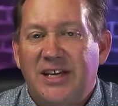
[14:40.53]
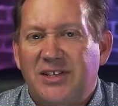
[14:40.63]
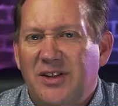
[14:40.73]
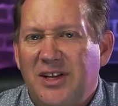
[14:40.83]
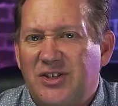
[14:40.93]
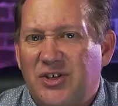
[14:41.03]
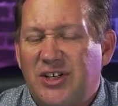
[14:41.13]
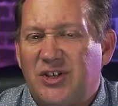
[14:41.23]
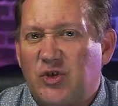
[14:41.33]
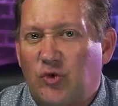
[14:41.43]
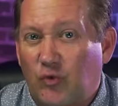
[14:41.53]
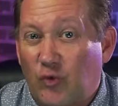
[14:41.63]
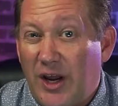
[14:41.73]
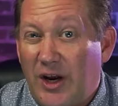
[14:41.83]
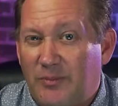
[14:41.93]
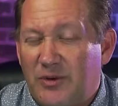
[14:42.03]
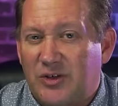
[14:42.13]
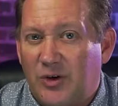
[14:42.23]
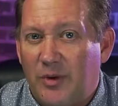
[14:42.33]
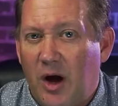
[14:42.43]
Isn't this just straight up
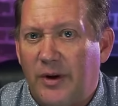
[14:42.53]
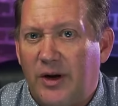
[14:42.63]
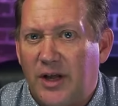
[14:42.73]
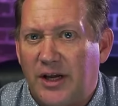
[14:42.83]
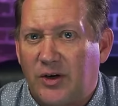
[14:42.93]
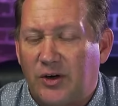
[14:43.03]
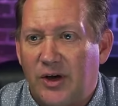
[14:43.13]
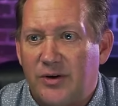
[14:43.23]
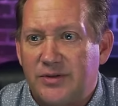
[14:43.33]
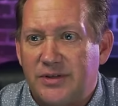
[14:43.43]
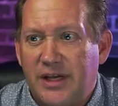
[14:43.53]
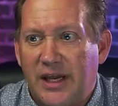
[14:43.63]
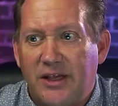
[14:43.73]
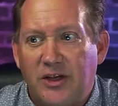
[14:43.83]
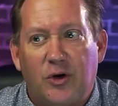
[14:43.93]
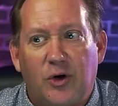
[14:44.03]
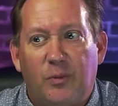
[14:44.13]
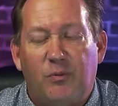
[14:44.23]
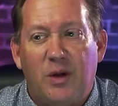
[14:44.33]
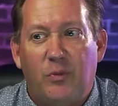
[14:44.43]
discrimination? Oh, we don't like your clothes. Yeah, you're a group
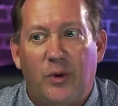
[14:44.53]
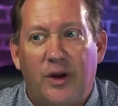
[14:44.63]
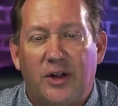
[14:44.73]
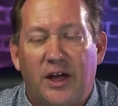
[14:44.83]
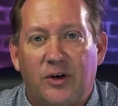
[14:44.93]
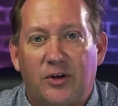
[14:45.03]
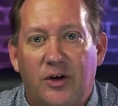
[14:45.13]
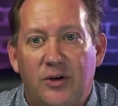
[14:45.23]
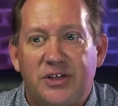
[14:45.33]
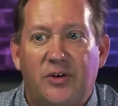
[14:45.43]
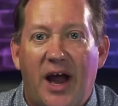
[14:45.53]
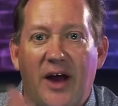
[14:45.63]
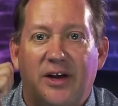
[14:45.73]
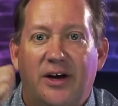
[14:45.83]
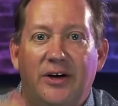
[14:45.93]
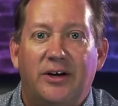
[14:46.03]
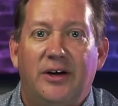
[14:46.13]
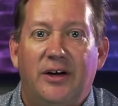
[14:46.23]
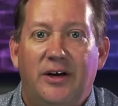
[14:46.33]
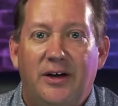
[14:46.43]
of people. We don't like your clothes. You're out of here.
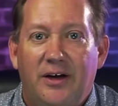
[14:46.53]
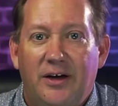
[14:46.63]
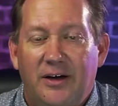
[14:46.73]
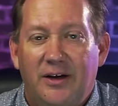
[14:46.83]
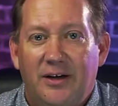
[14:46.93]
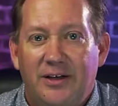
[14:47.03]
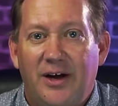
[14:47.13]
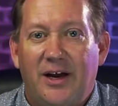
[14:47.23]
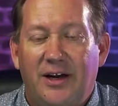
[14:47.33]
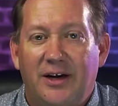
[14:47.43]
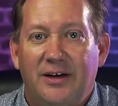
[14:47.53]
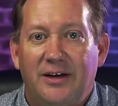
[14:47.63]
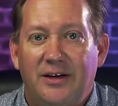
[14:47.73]
You're out of here.